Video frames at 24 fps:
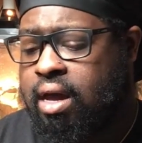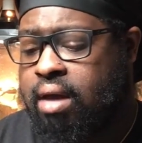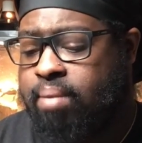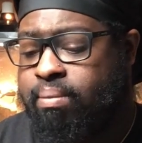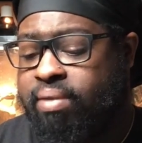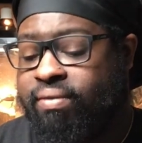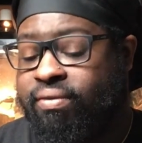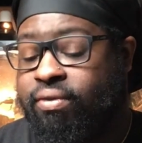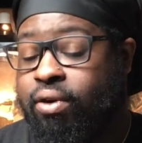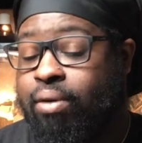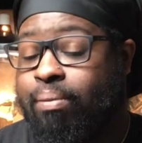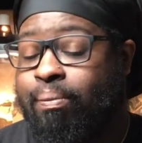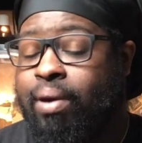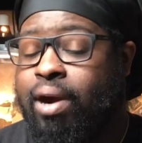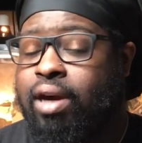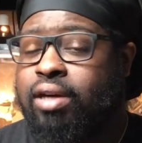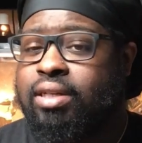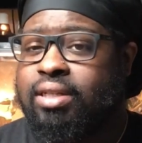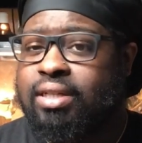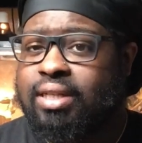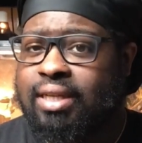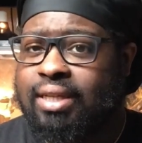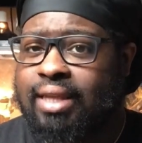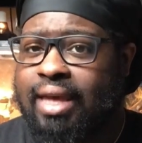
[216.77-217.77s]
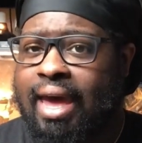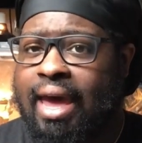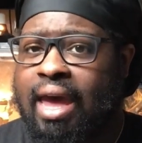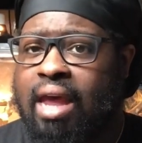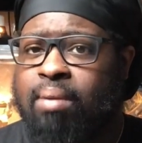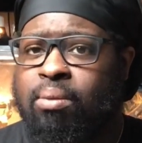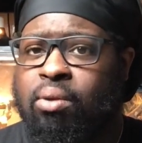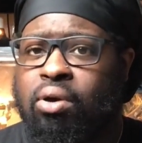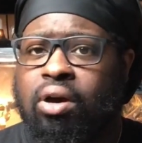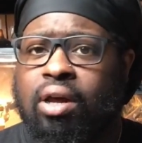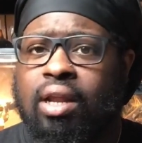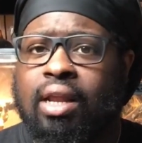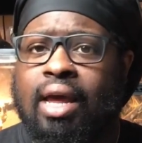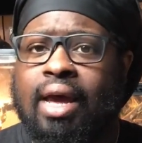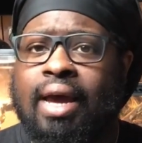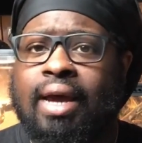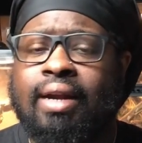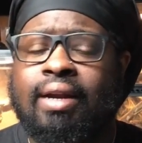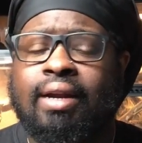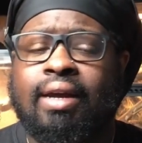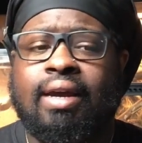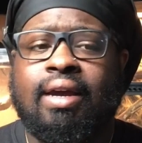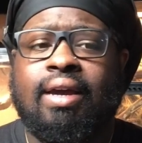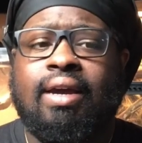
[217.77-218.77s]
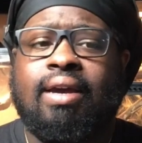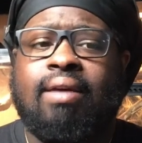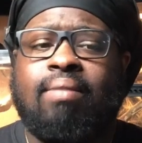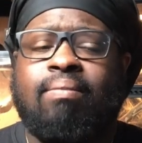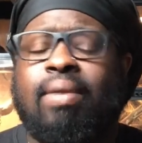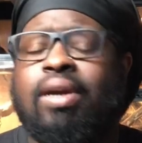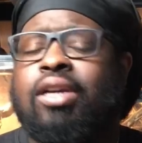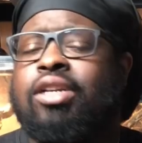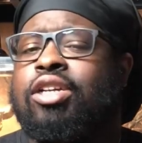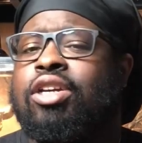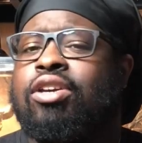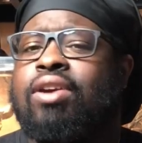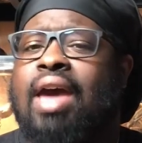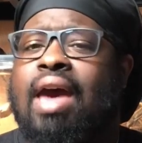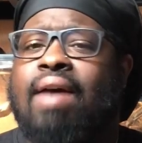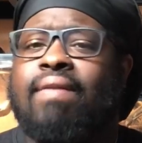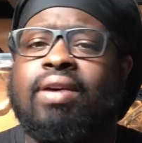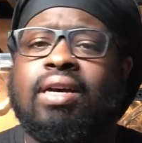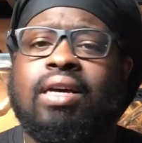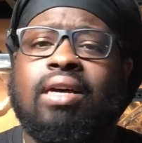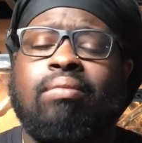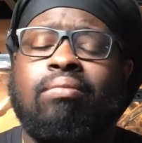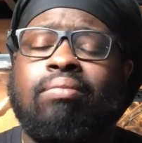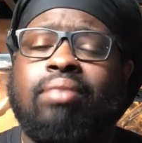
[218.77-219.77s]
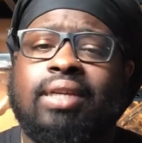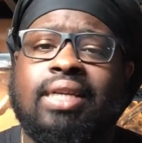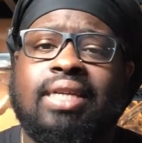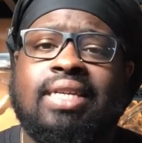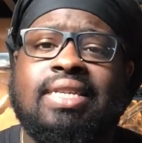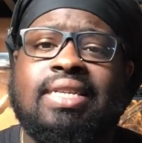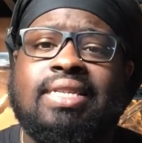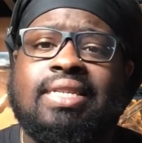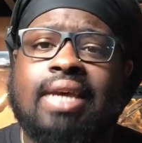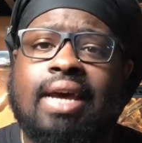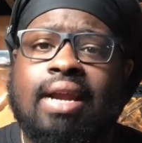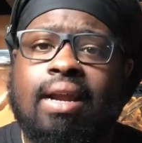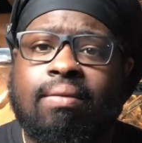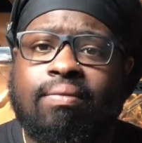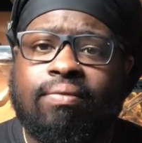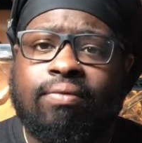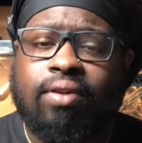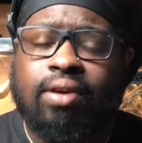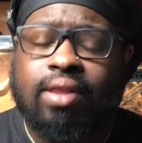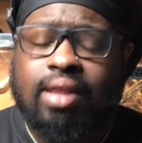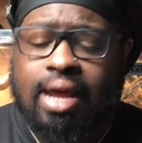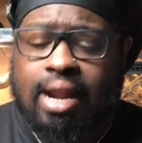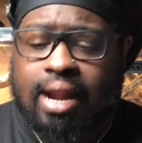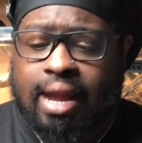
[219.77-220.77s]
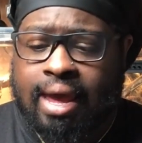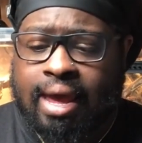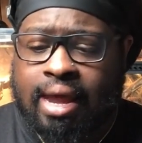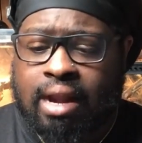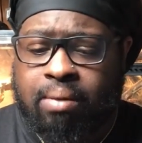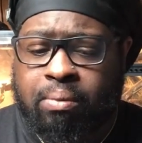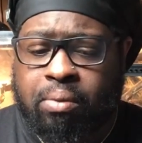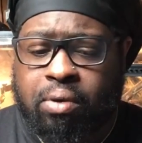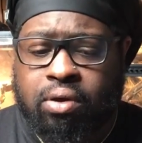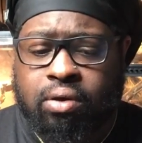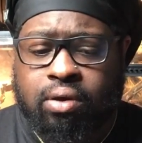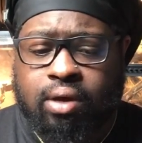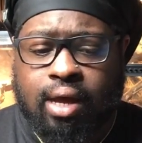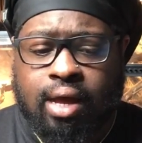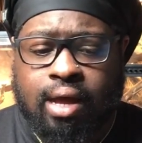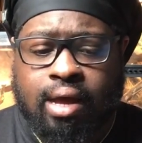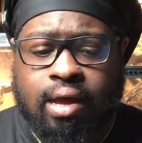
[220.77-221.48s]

before purchasing that animal online, make sure you have a complete setup for that animal.